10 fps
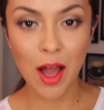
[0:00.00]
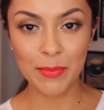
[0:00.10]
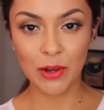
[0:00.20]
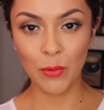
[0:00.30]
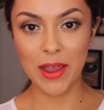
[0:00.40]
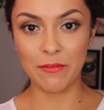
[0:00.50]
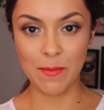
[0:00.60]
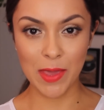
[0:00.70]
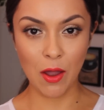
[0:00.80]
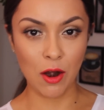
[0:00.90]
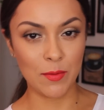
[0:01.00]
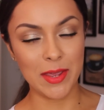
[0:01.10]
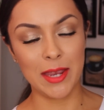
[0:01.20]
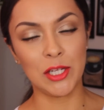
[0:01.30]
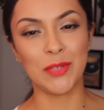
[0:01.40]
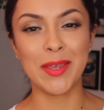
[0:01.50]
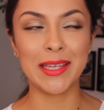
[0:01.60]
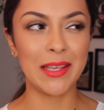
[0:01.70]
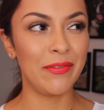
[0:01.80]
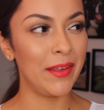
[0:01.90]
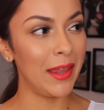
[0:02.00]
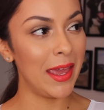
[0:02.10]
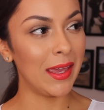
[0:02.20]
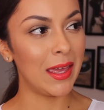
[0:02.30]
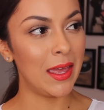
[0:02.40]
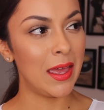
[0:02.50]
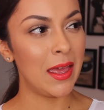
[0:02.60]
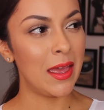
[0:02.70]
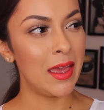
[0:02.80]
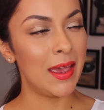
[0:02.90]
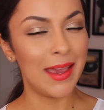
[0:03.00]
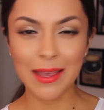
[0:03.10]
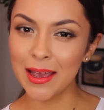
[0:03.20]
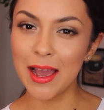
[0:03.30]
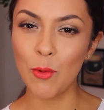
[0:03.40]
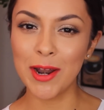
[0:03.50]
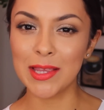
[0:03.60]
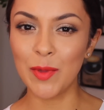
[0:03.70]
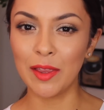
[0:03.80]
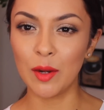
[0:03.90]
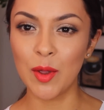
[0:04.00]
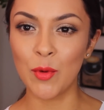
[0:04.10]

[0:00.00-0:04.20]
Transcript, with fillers: of opted away from the army just because I feel like I wanted to be a little